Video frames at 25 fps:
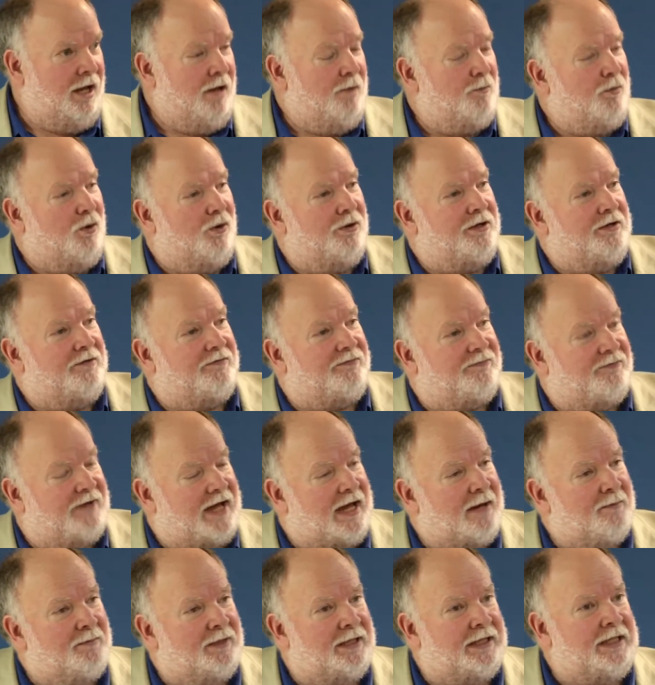more than
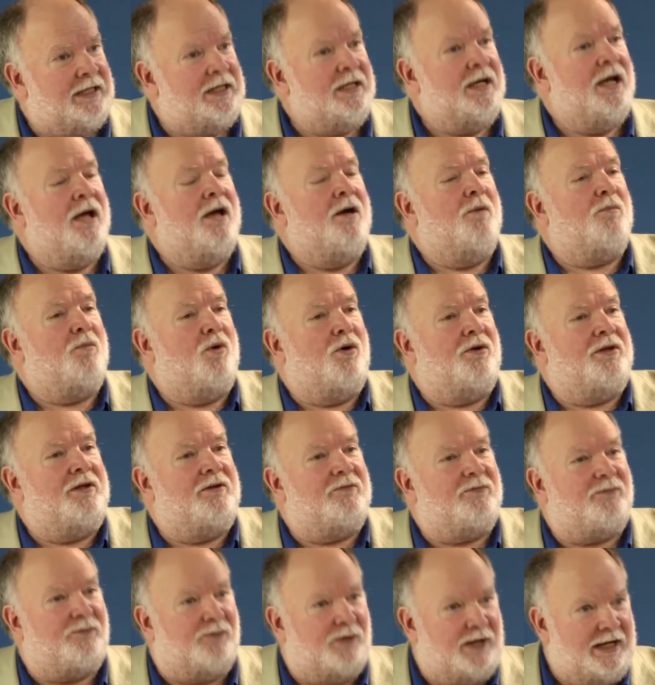family, more than
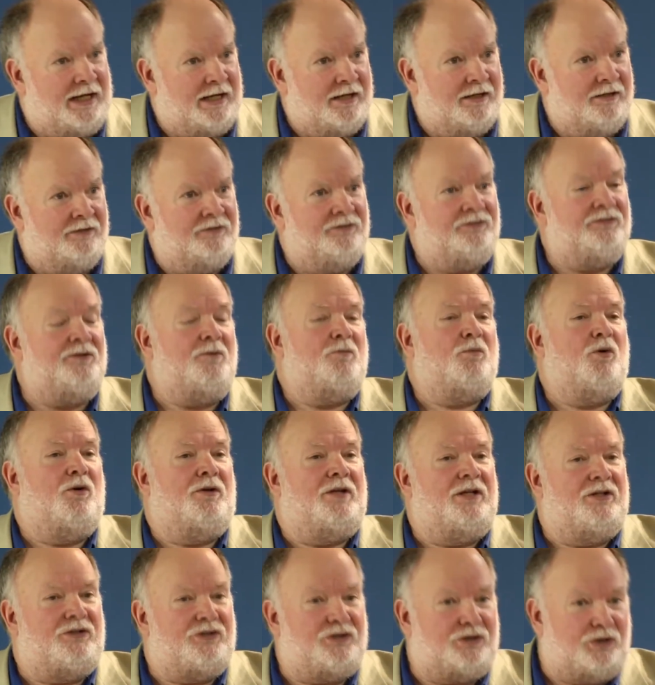friends, more
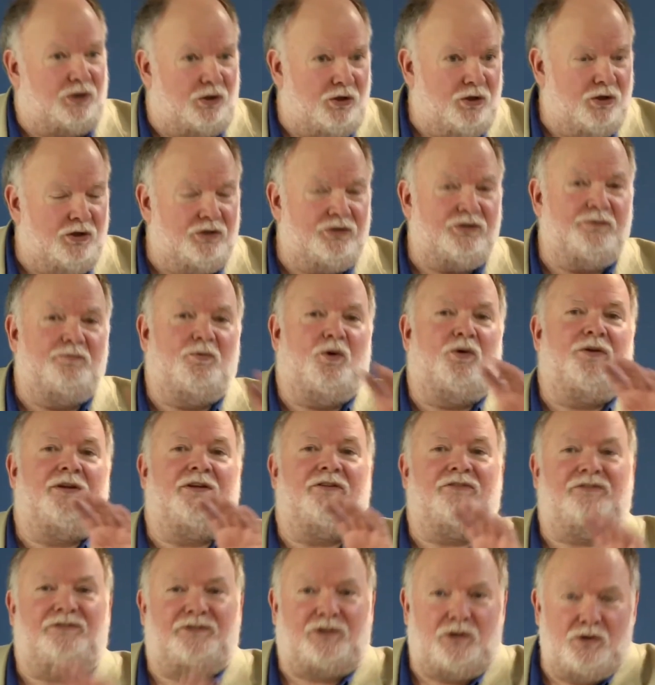than church, more than
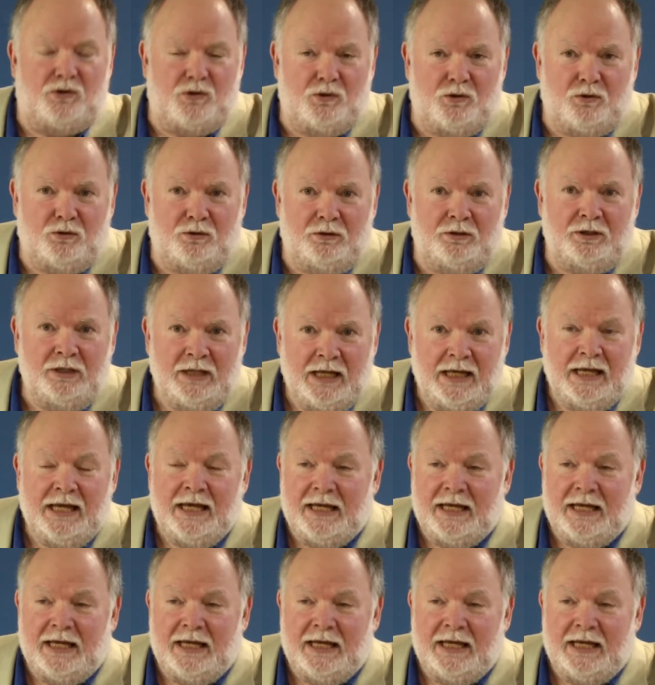school,